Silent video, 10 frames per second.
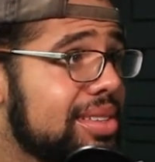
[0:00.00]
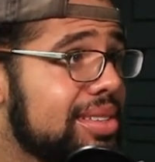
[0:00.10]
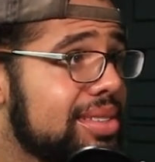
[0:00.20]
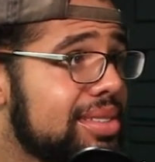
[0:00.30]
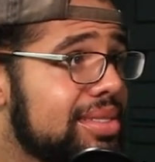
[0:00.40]

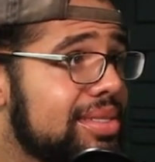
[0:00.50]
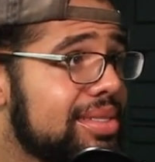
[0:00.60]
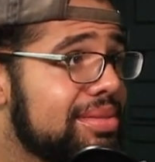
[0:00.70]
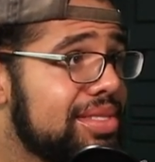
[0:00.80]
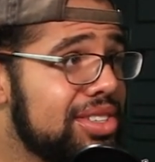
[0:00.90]
It was pretty
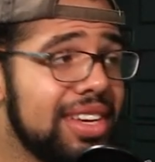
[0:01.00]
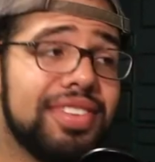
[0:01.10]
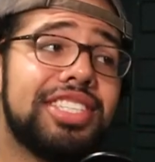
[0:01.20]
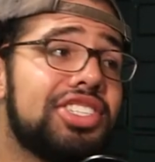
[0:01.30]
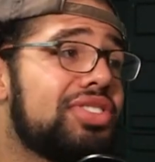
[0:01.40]
bad. Their
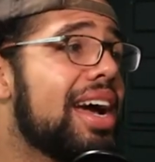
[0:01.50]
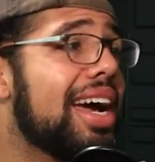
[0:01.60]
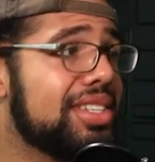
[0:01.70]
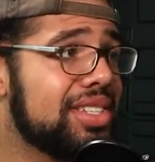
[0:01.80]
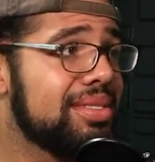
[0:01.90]
defense is
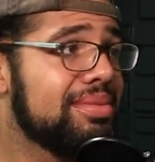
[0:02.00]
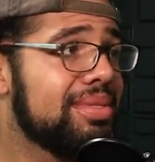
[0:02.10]
trash.